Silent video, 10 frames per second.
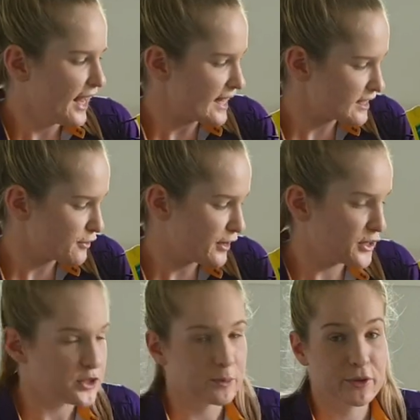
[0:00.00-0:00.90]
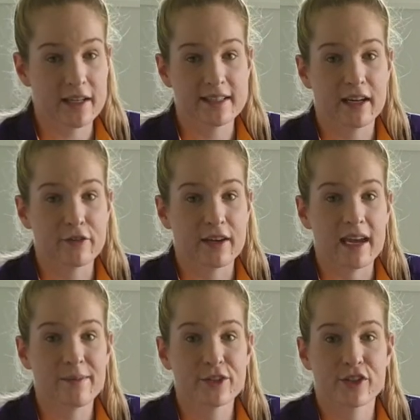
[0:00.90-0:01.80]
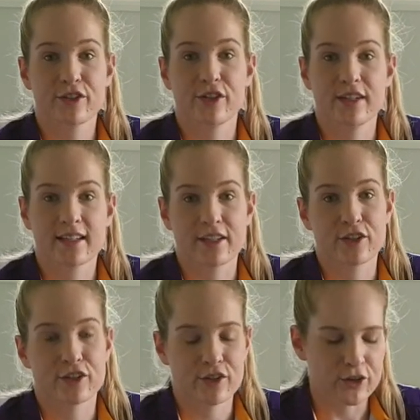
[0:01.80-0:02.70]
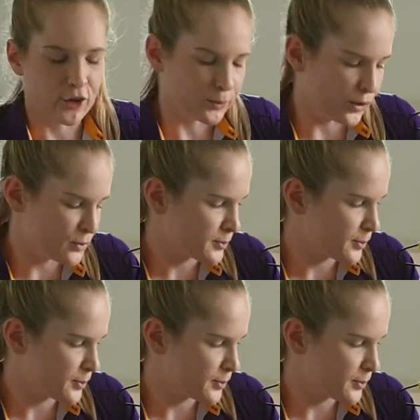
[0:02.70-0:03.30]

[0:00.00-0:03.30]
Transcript: As a defender, it's a pretty tough game because the shooters get to shoot the long bombs,